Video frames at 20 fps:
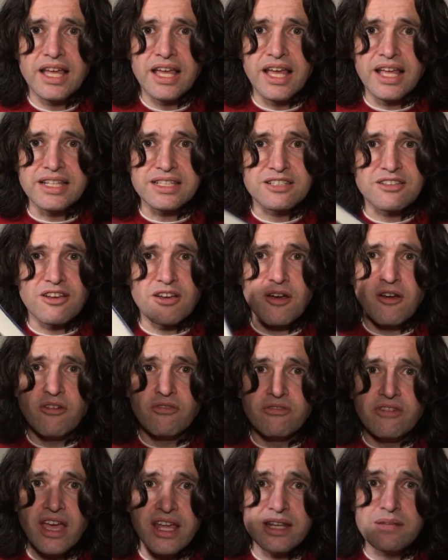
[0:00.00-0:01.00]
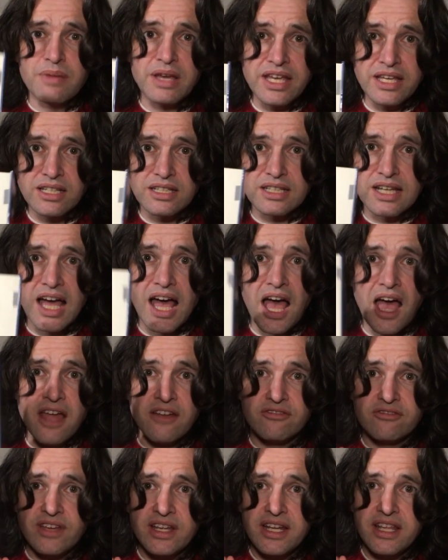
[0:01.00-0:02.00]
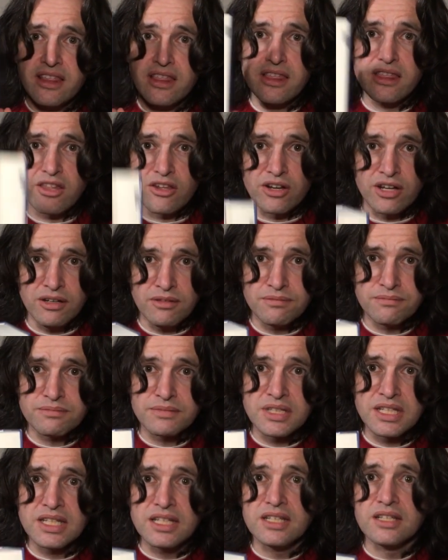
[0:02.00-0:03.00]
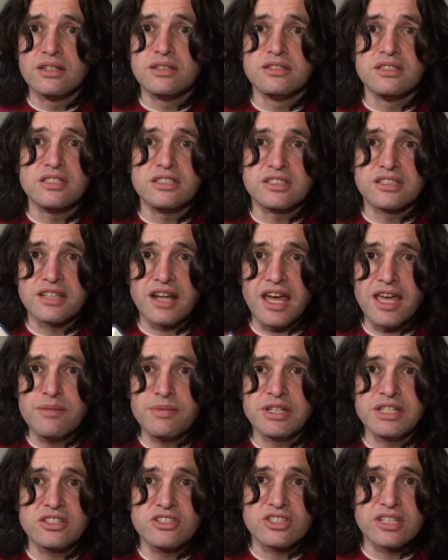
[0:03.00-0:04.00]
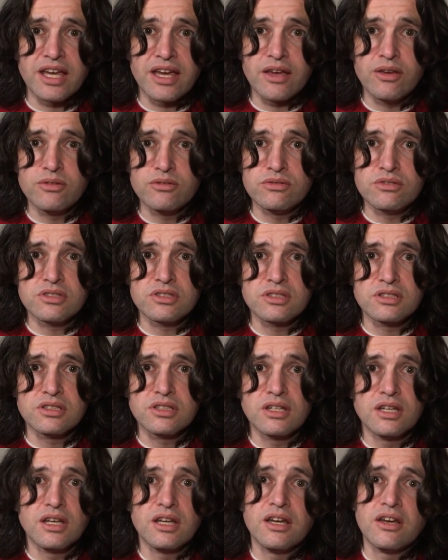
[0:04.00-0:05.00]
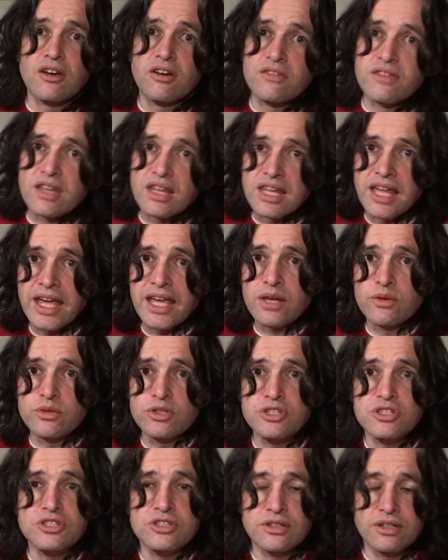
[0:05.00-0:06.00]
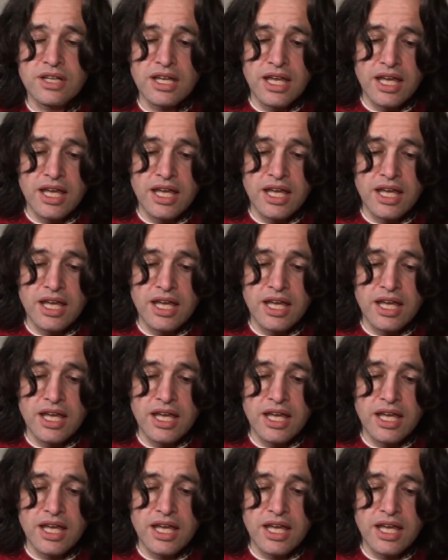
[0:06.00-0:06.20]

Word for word: It's very big and very thorough describing sounds of the language.